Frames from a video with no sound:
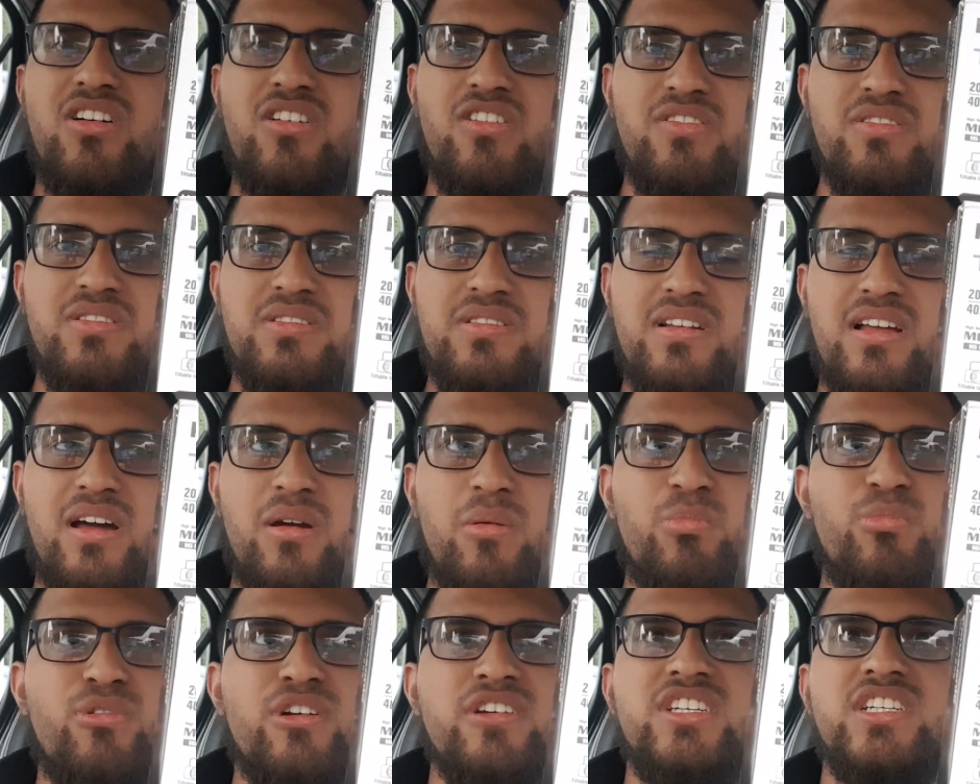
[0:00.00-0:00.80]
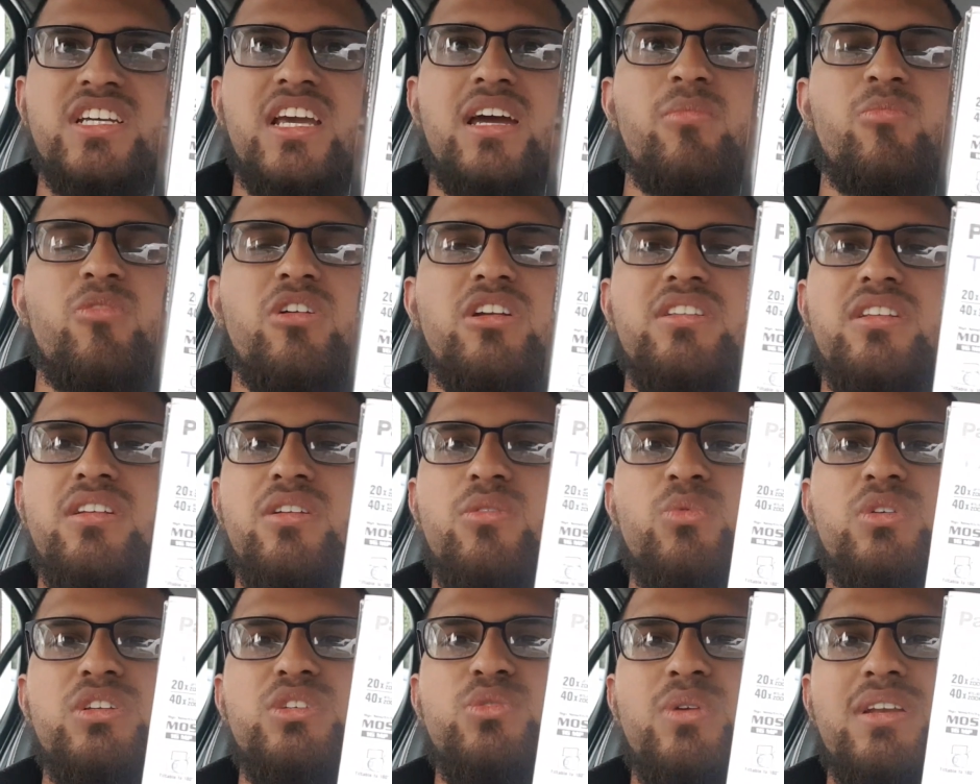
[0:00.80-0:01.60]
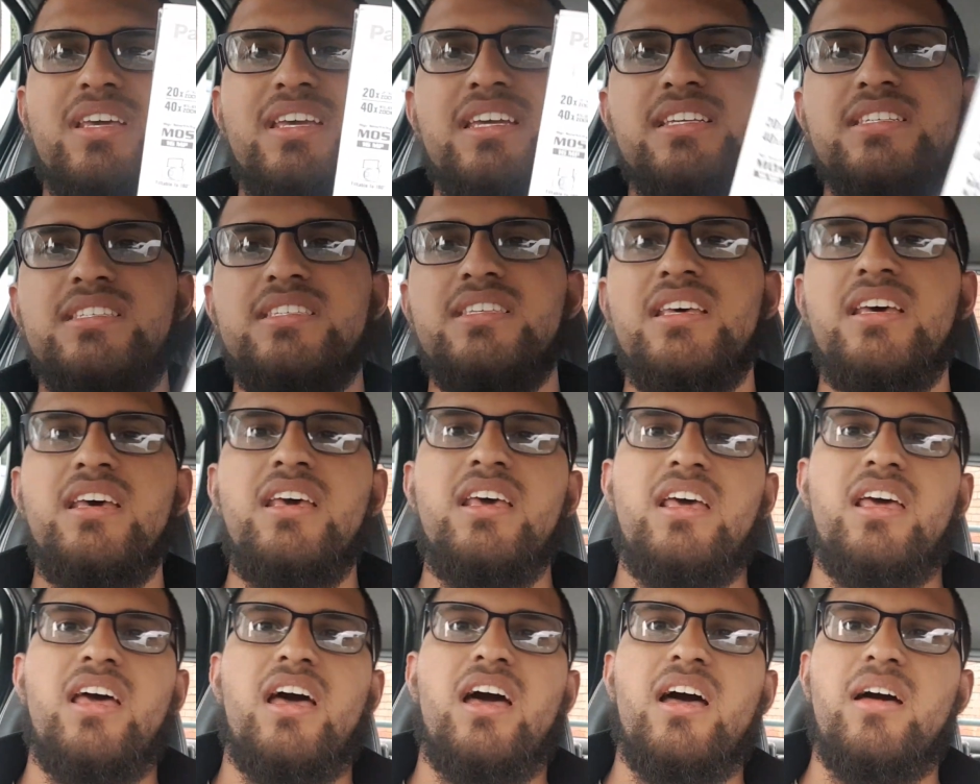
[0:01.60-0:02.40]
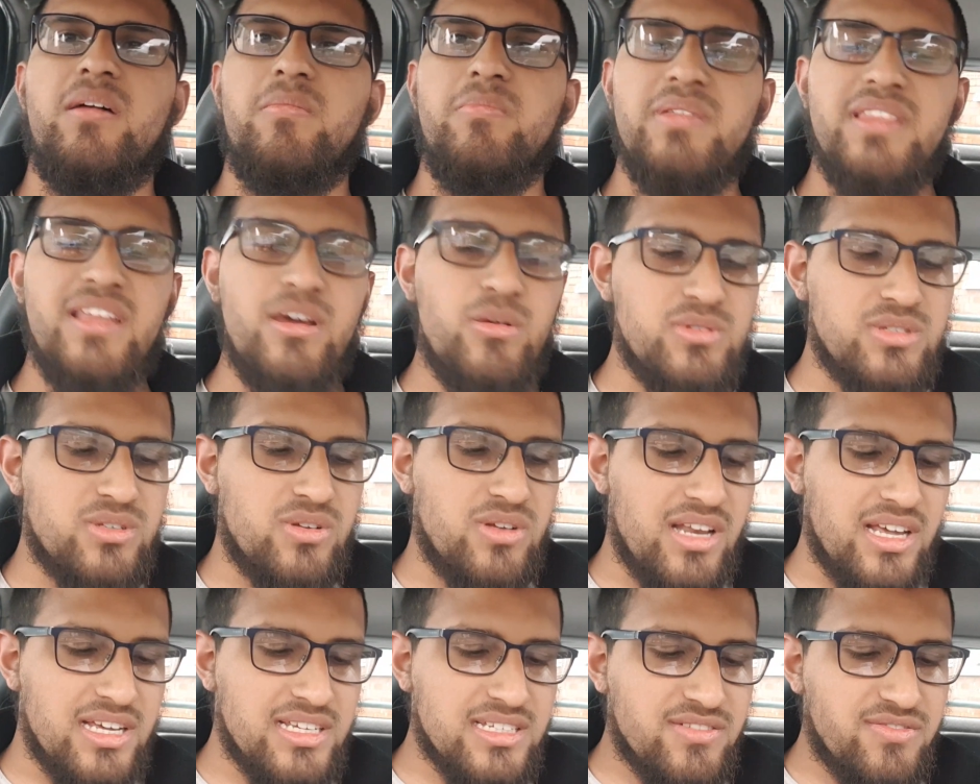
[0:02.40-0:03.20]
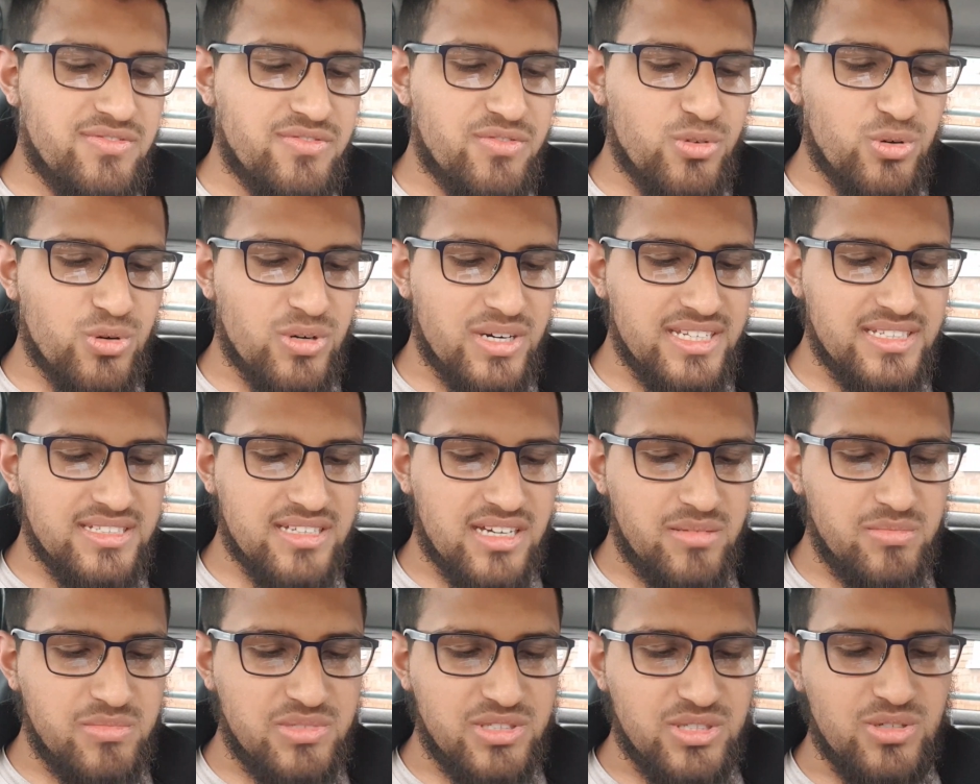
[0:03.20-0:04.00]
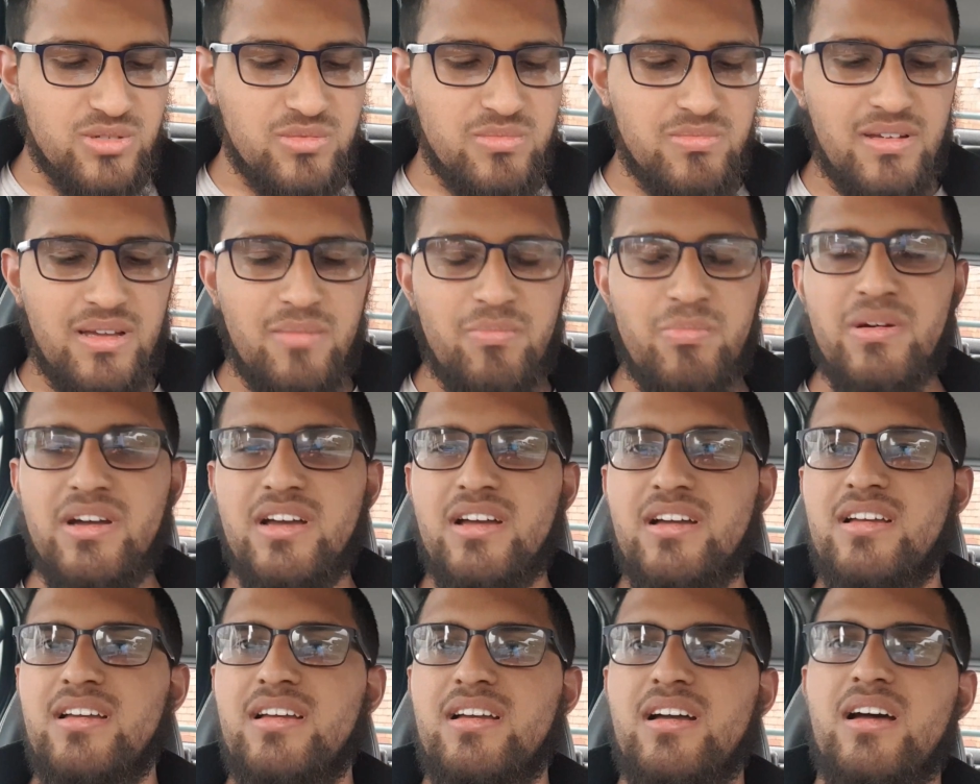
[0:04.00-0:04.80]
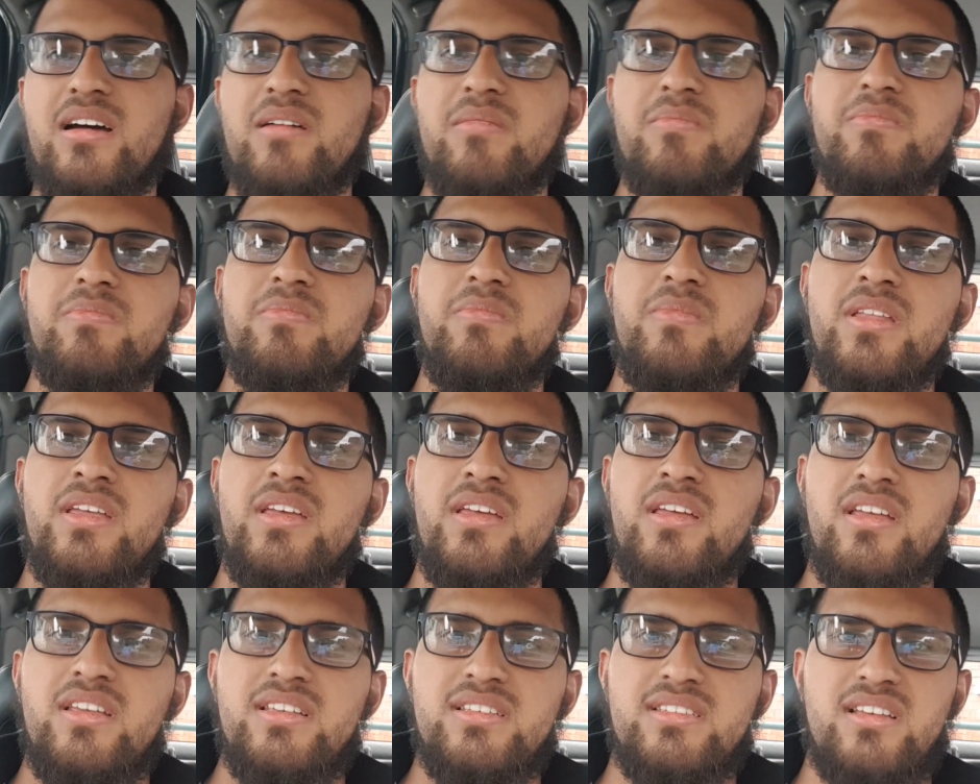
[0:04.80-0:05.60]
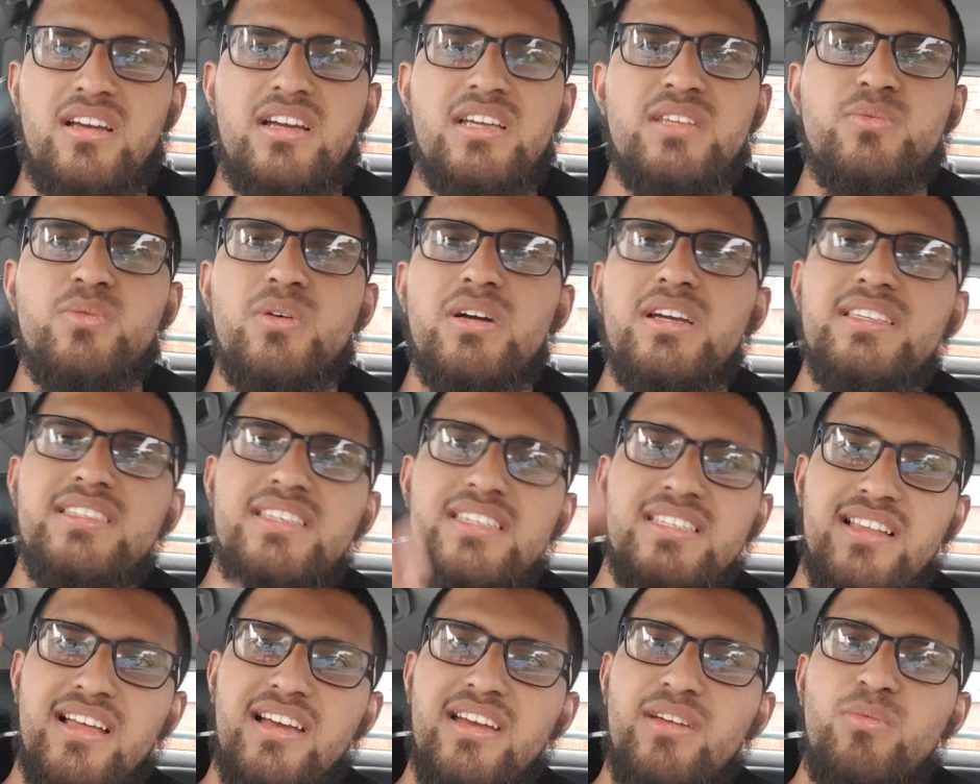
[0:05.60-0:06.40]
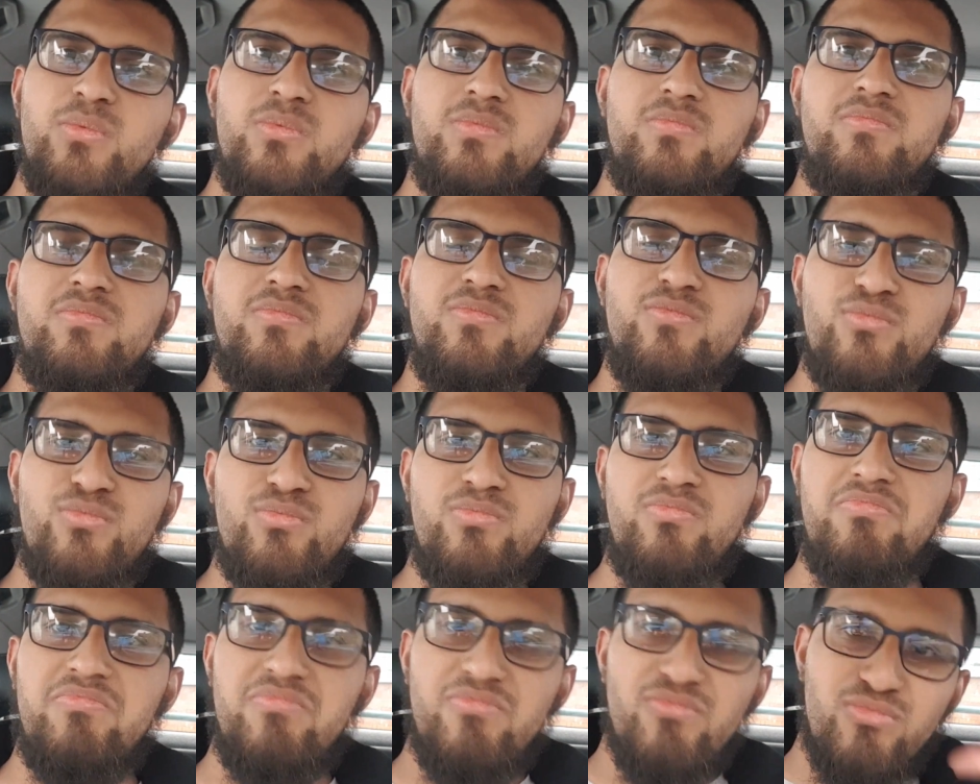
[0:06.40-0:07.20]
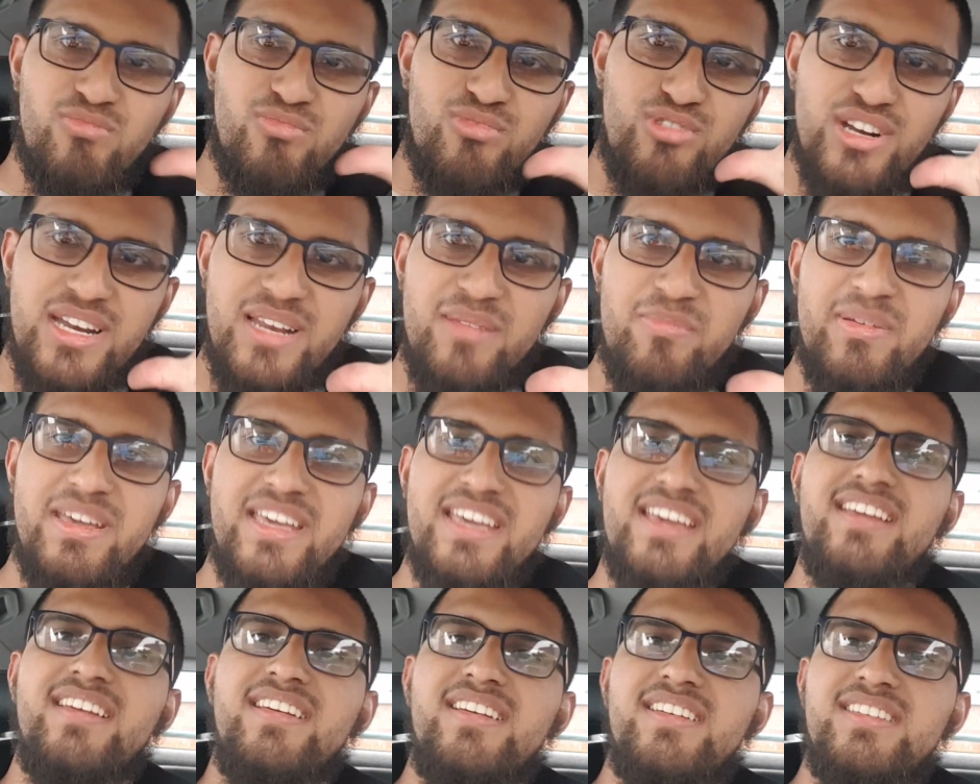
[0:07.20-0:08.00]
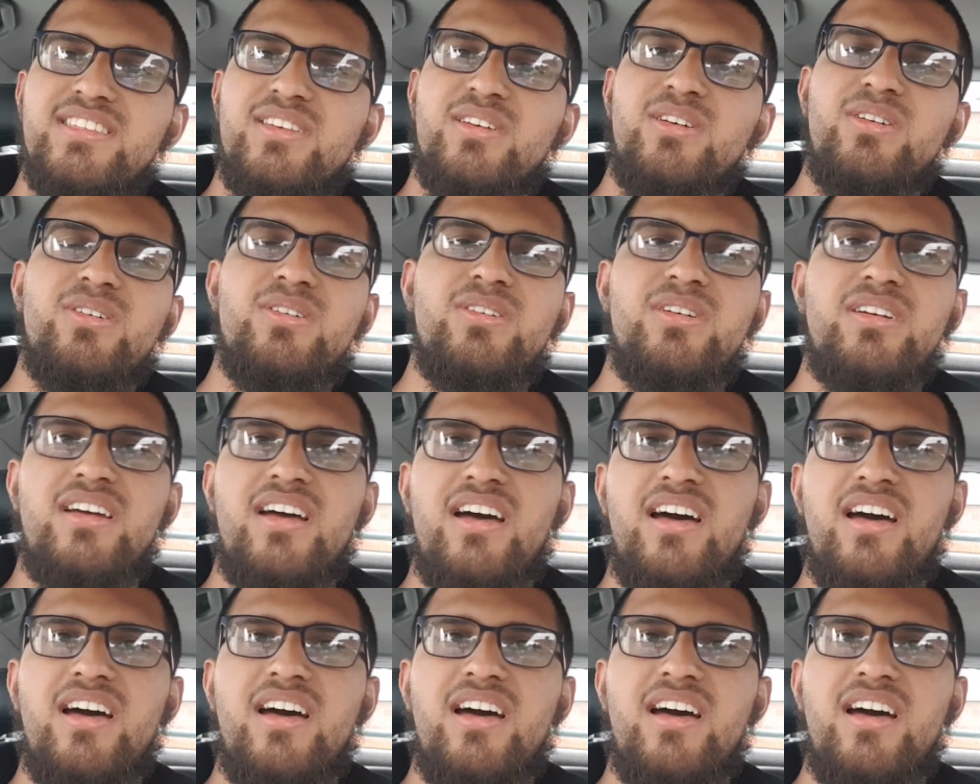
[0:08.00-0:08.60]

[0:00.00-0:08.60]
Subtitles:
or, like bridge camera, I don't know which one it is, but that one's got like 40 times zoom, but size wise it's like really big, so